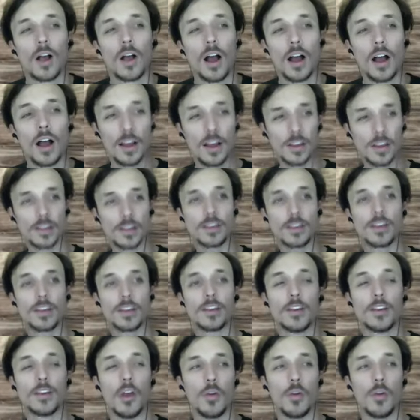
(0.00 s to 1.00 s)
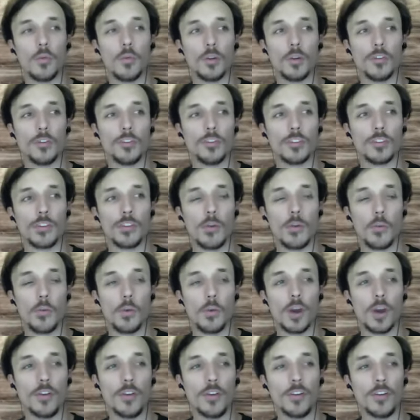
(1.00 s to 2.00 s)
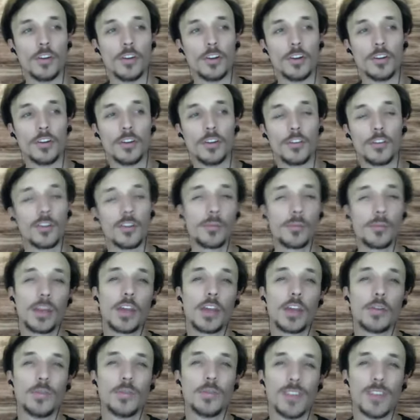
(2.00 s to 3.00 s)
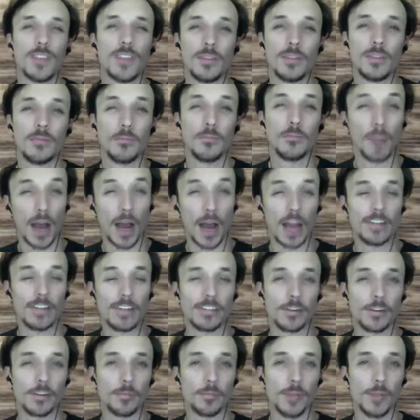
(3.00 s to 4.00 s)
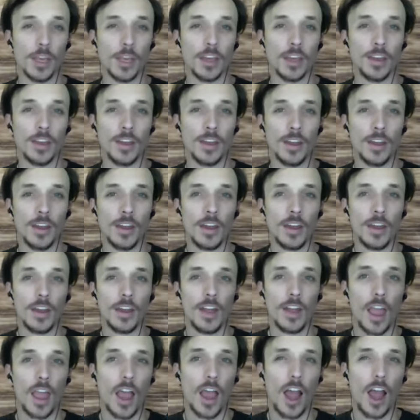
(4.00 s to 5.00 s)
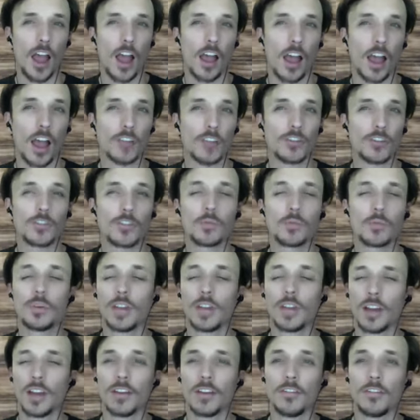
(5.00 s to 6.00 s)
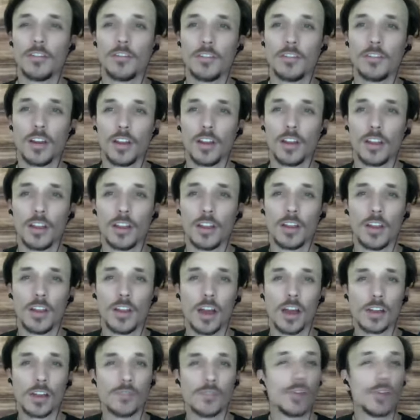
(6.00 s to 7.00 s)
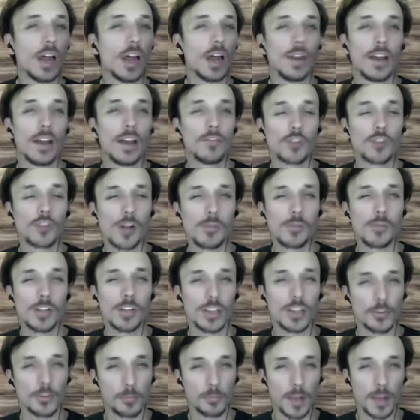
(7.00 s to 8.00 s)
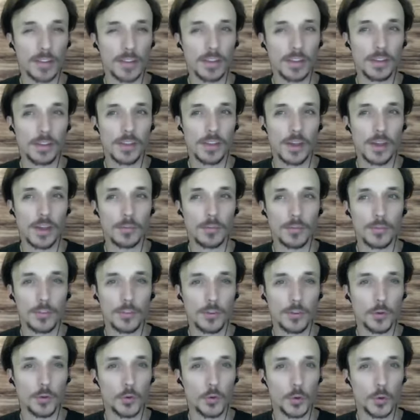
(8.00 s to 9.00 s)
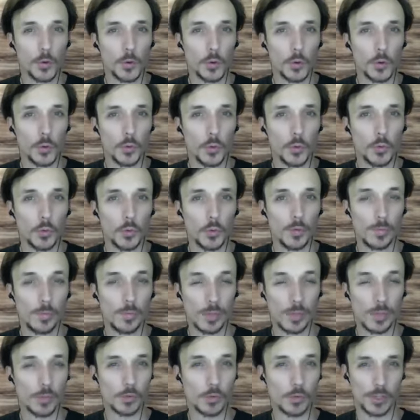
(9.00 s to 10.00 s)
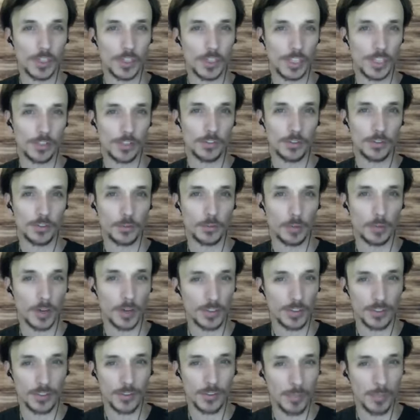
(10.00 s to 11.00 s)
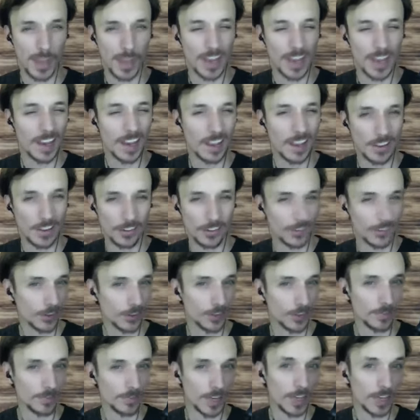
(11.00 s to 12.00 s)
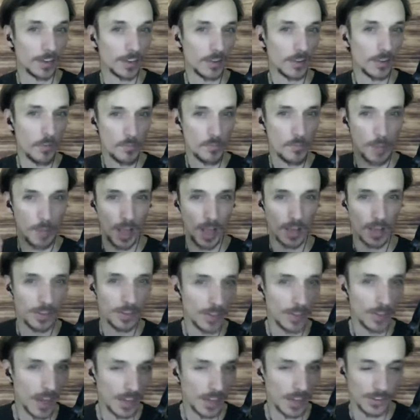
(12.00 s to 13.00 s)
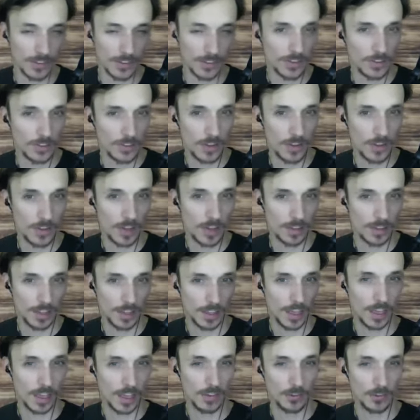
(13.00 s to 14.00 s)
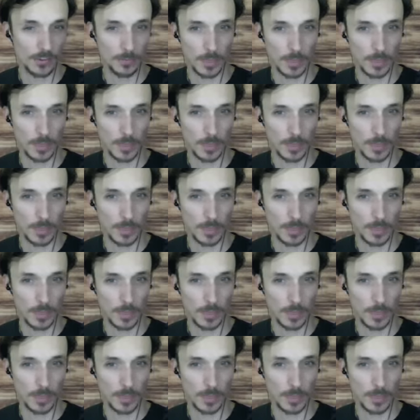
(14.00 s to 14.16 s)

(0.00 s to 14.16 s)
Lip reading: I would just wonder, somebody who didn't buy from me, I just would I'd have trouble expecting them to be willing to participate in a survey, but that's not the case.